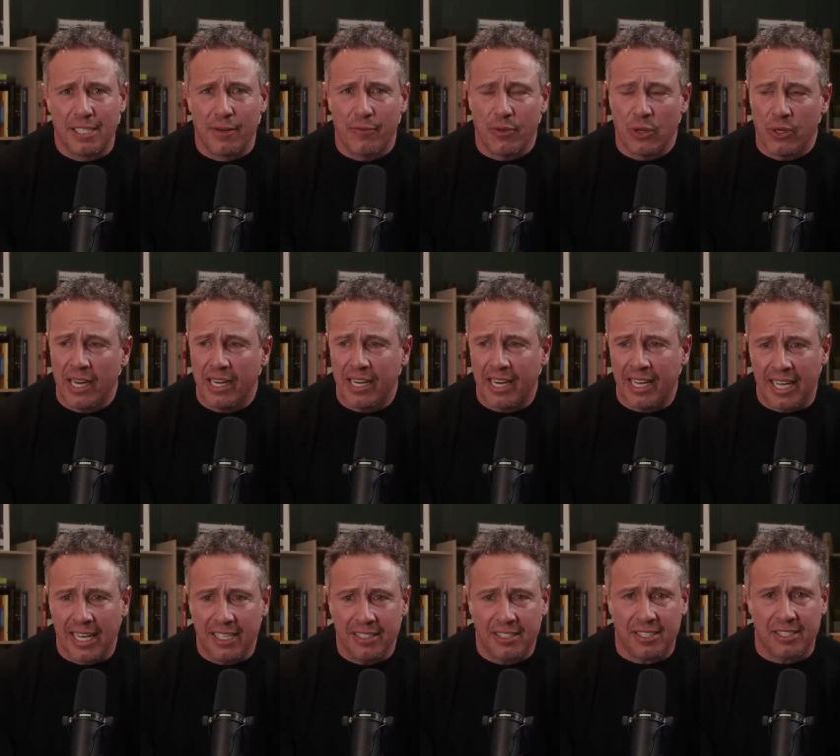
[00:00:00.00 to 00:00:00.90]
And if you're not
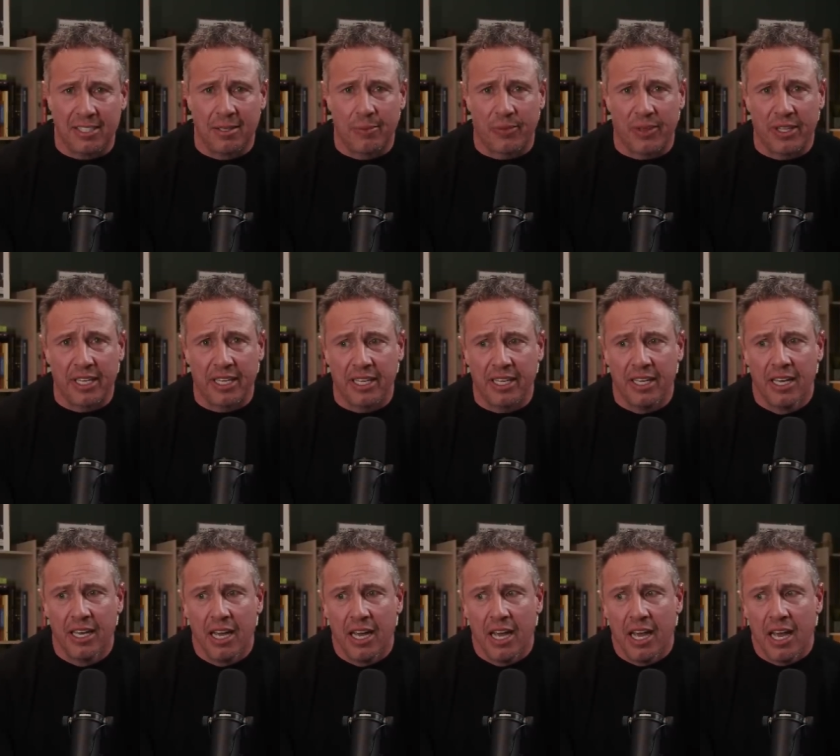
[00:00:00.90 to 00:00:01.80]
against something,
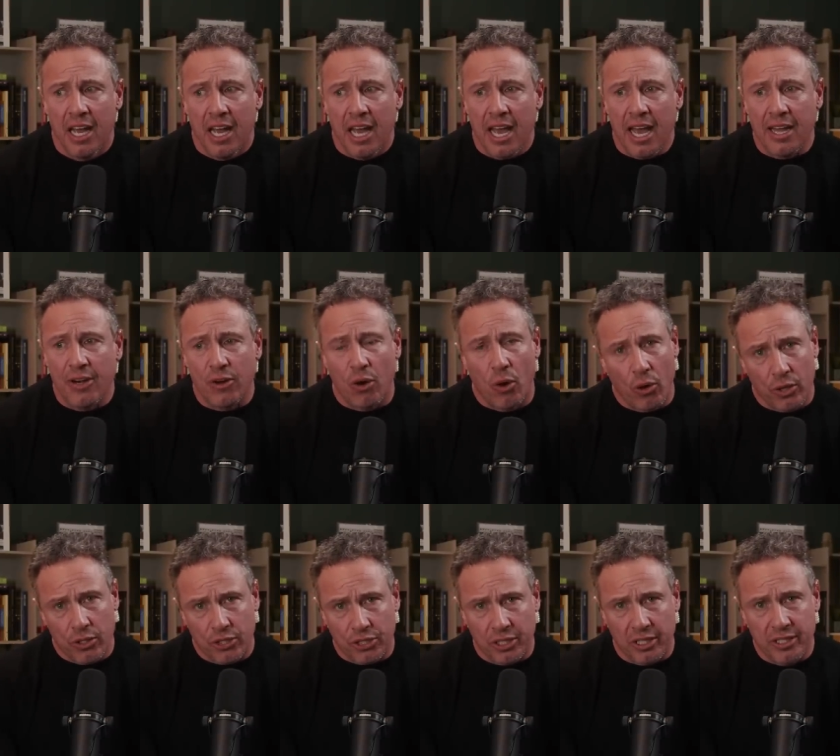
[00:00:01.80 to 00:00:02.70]
and
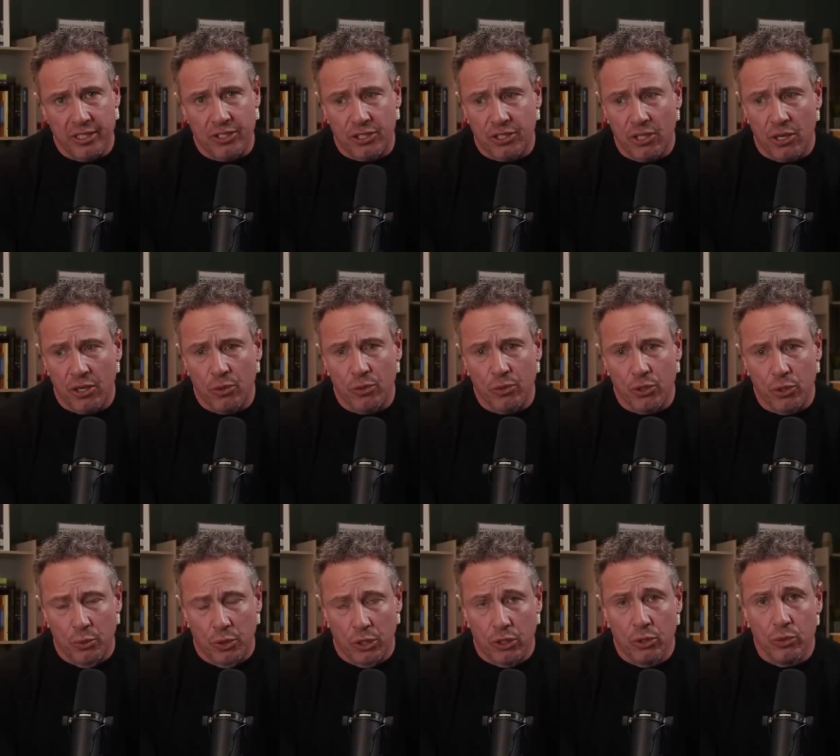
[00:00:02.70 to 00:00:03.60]
harshly so, you will